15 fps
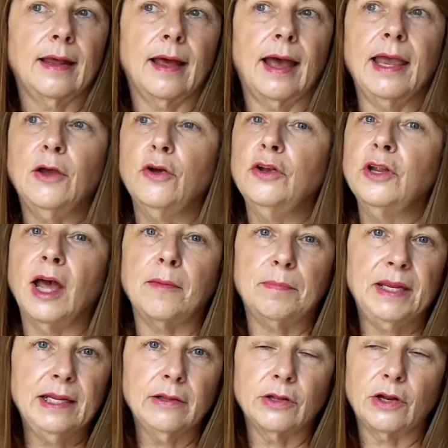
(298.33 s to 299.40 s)
I could not
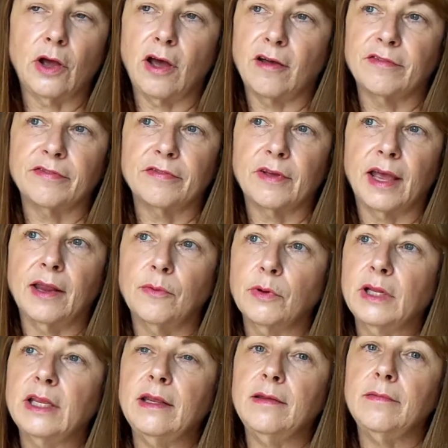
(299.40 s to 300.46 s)
peel it off. I
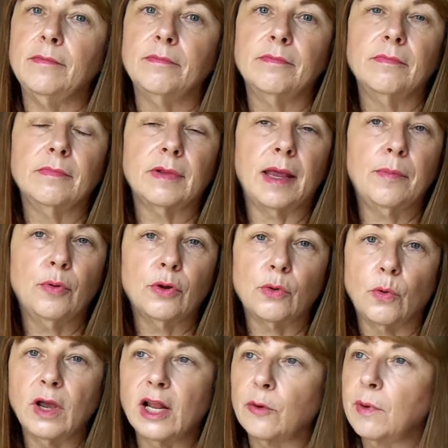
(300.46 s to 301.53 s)
really I put
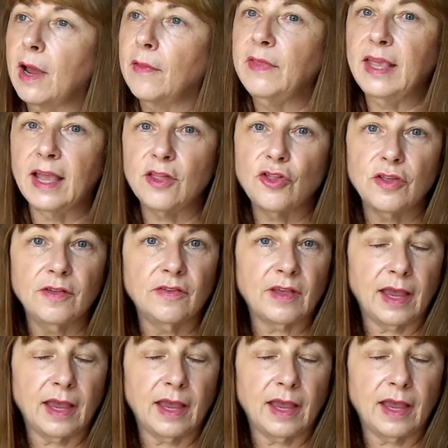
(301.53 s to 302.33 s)
oil around the edges.